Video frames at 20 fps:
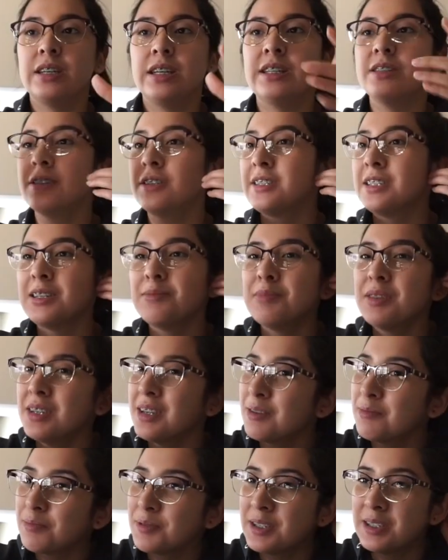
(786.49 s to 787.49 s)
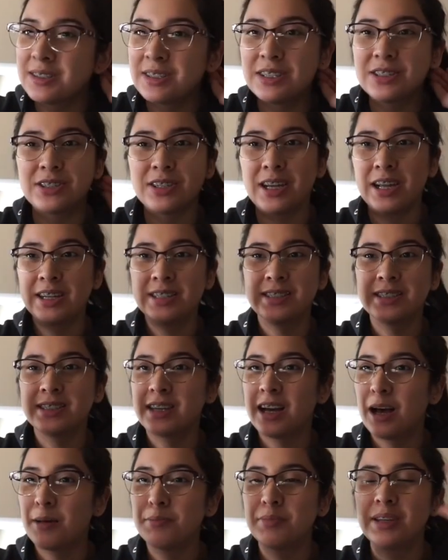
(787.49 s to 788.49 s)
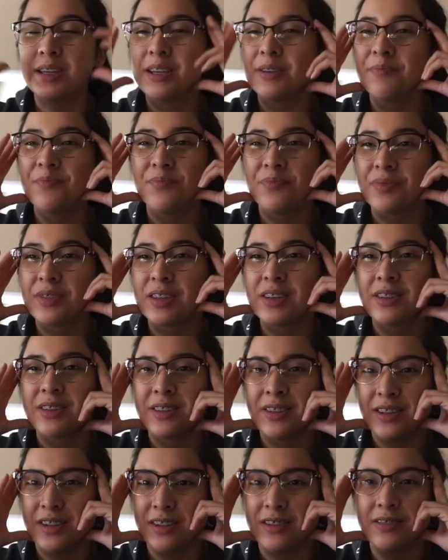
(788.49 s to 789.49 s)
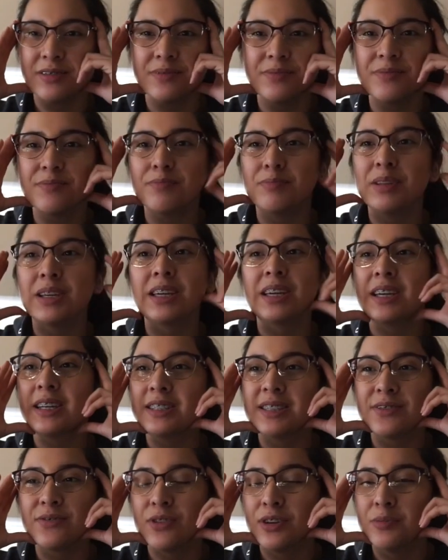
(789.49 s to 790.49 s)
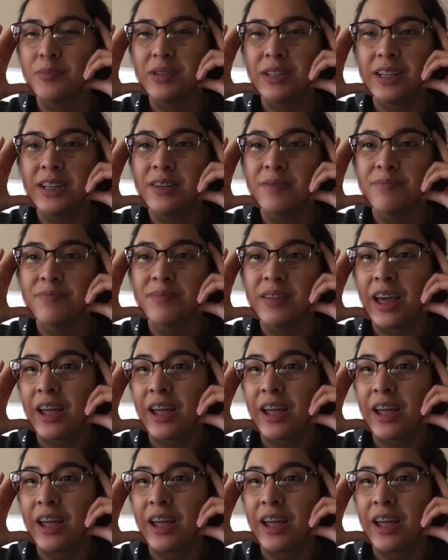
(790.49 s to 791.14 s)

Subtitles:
Entertainment companies are trying to copy BigHit's formula.